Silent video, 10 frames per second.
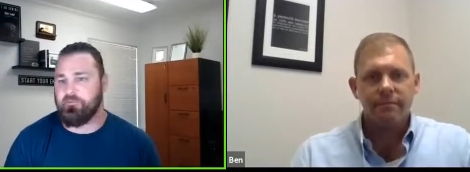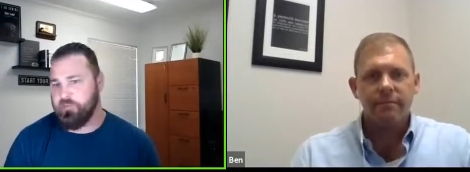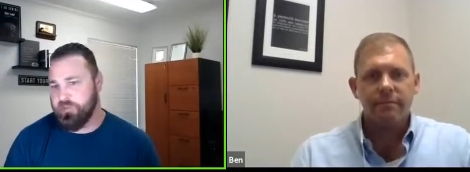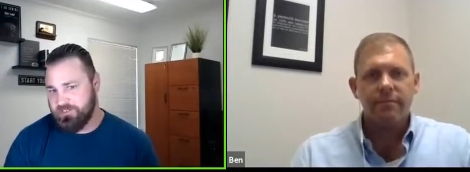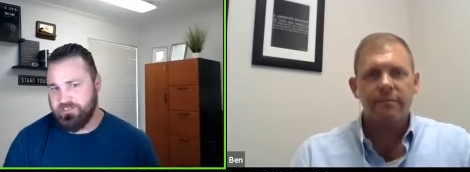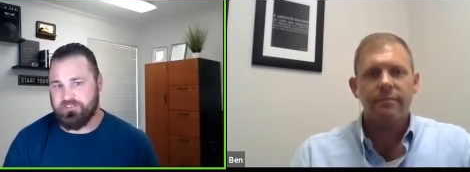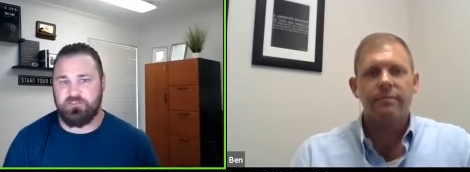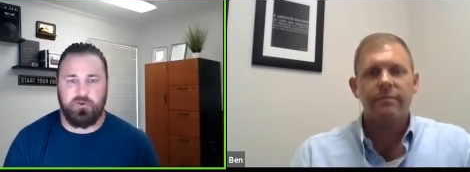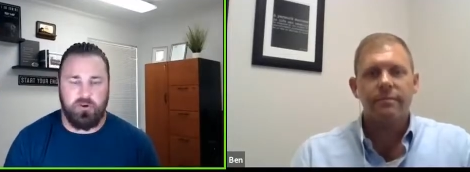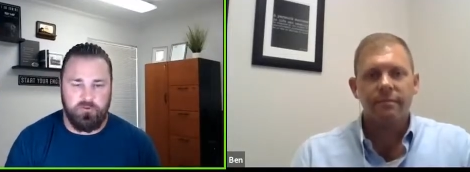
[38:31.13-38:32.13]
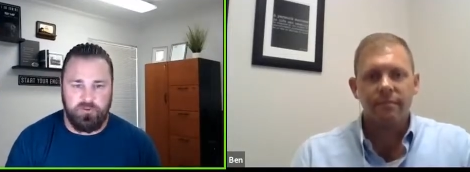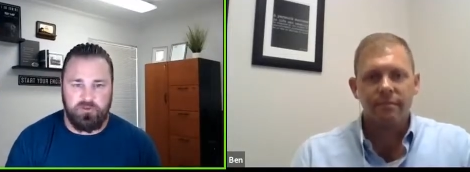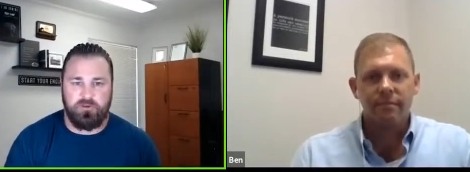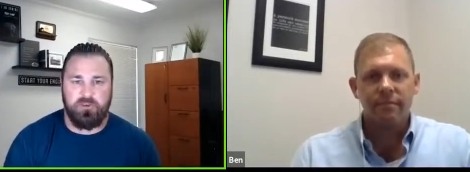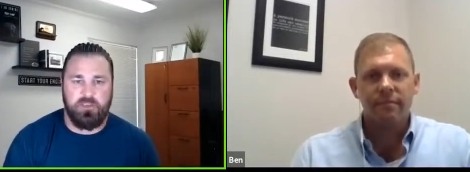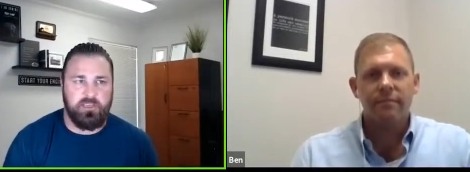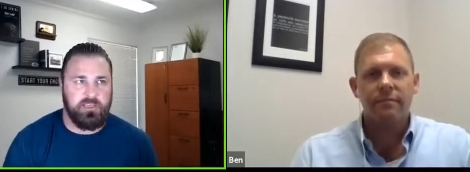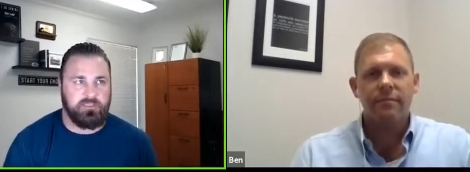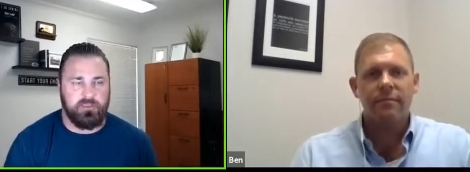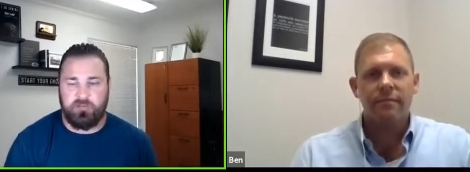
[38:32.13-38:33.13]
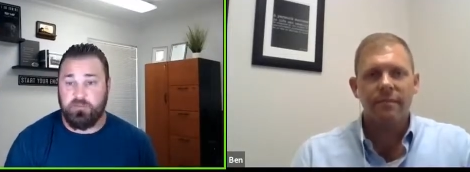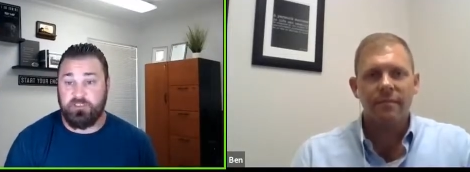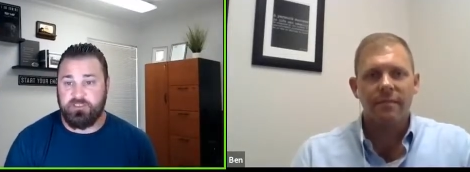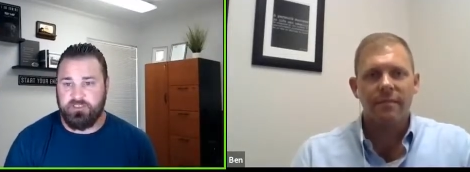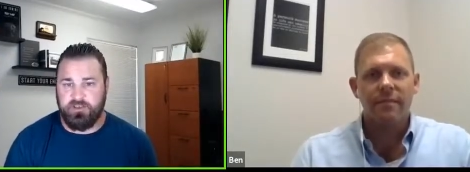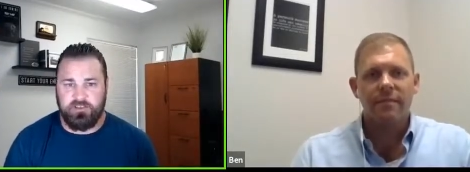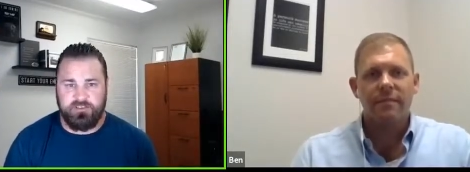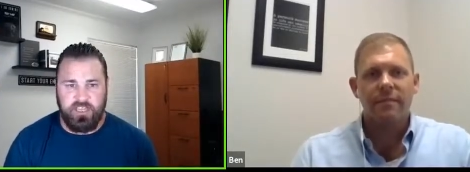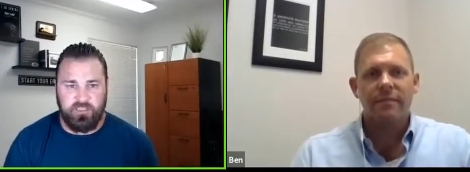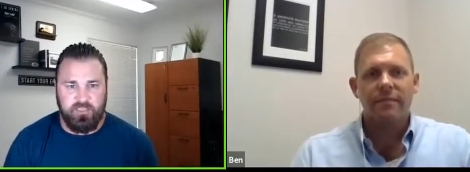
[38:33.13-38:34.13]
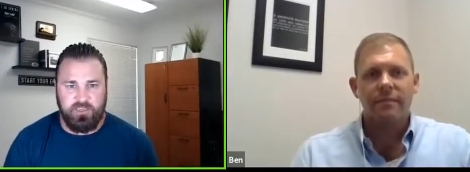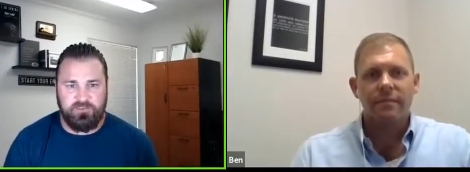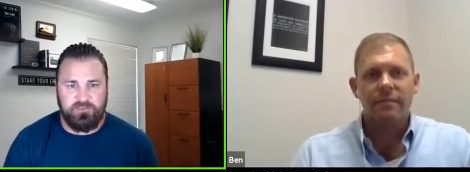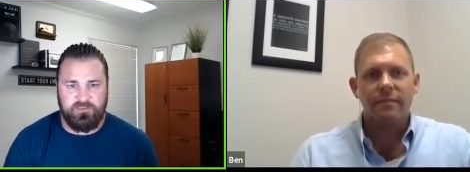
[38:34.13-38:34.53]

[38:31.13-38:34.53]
Speaker 1: business, growth, and and sometimes you can sit on the sidelines